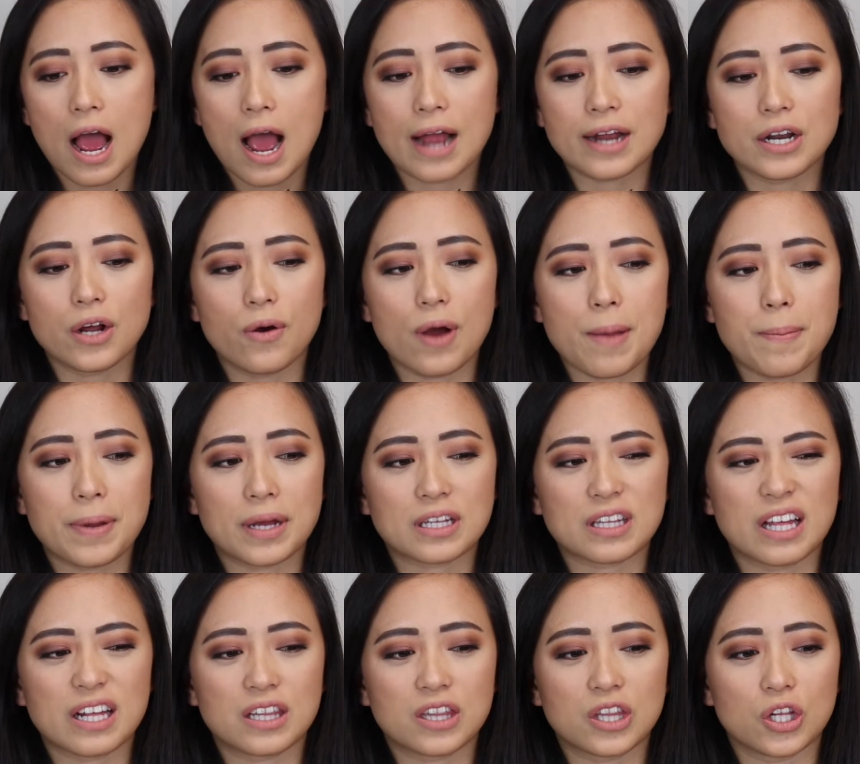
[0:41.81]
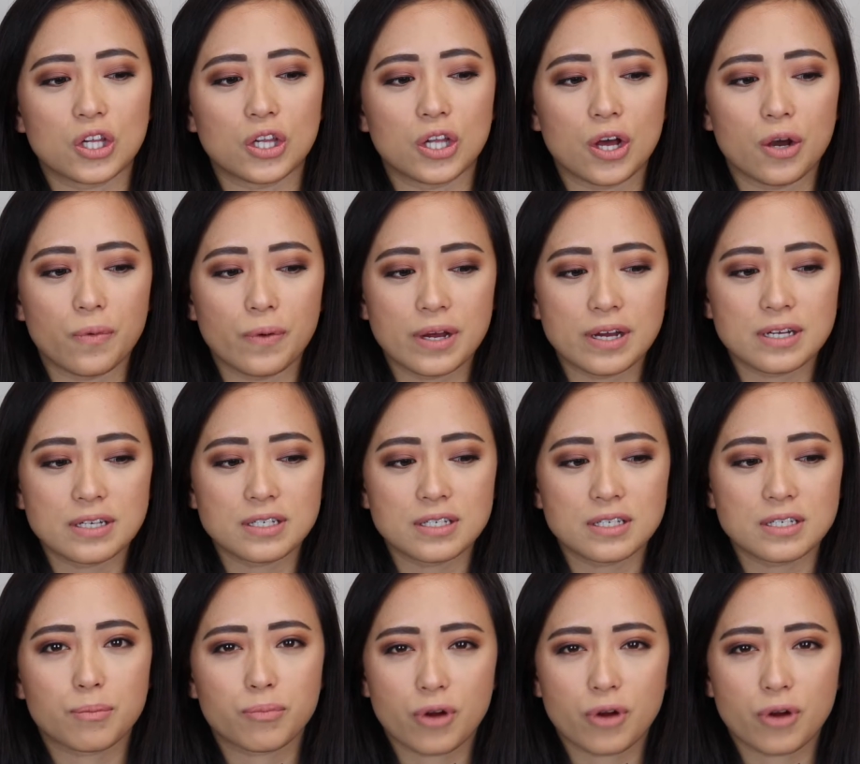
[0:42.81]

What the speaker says: I know I picked like the lowest